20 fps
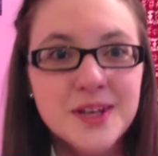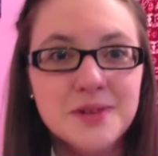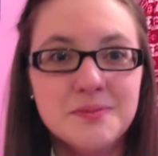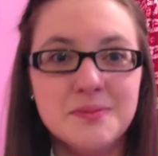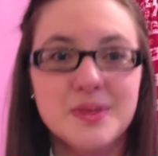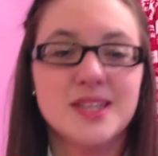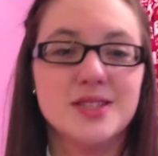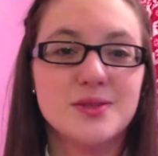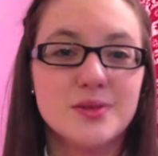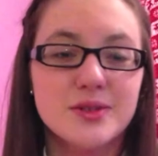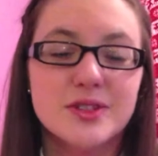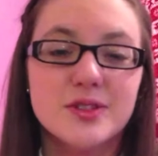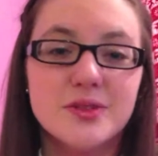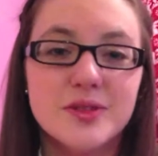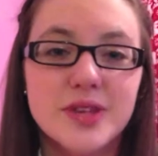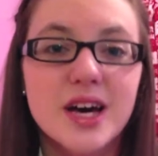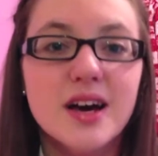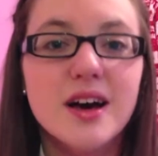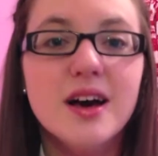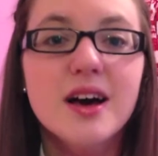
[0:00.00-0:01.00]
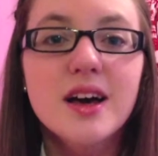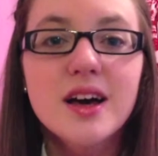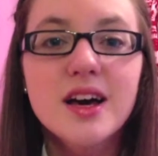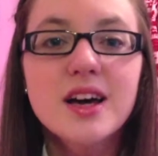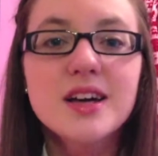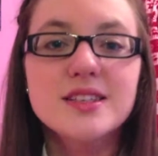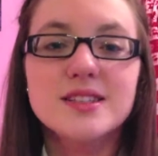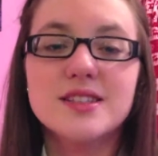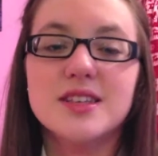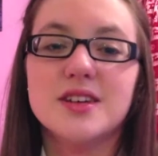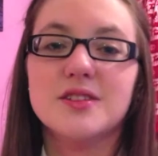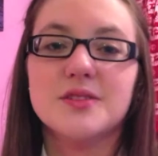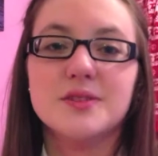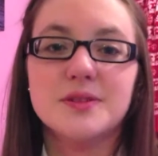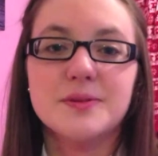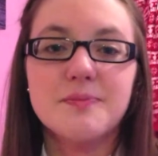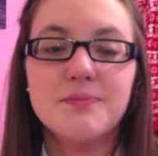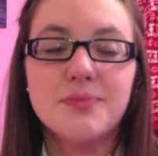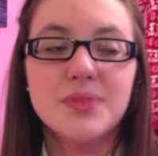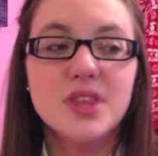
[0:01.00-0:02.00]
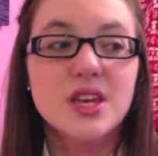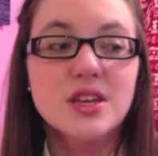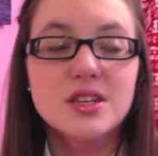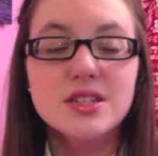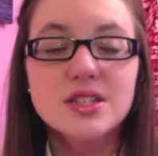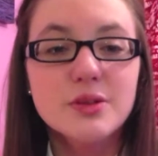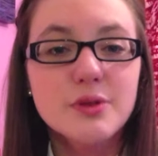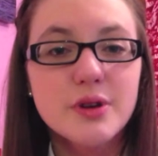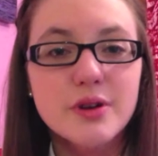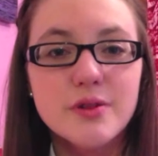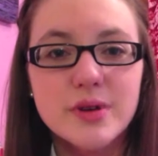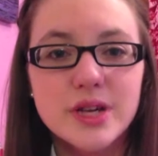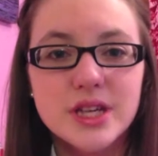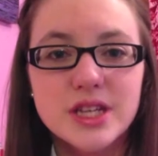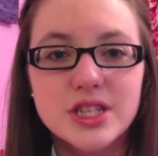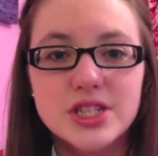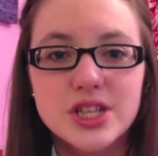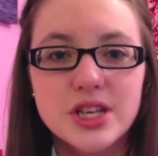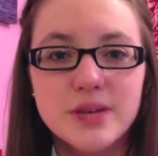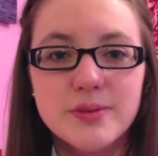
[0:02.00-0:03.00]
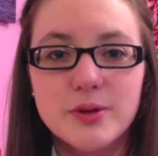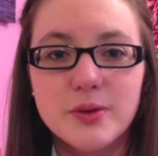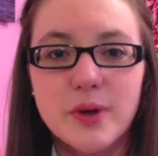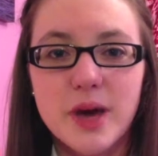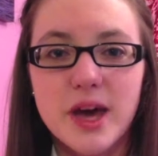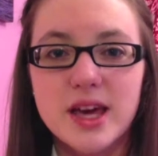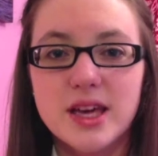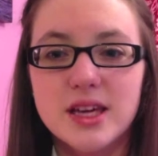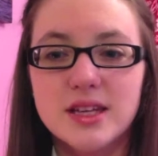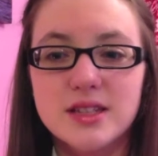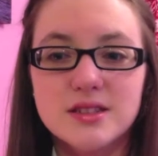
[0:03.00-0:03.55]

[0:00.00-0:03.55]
May as well do that. So you can do it a really cheaper way,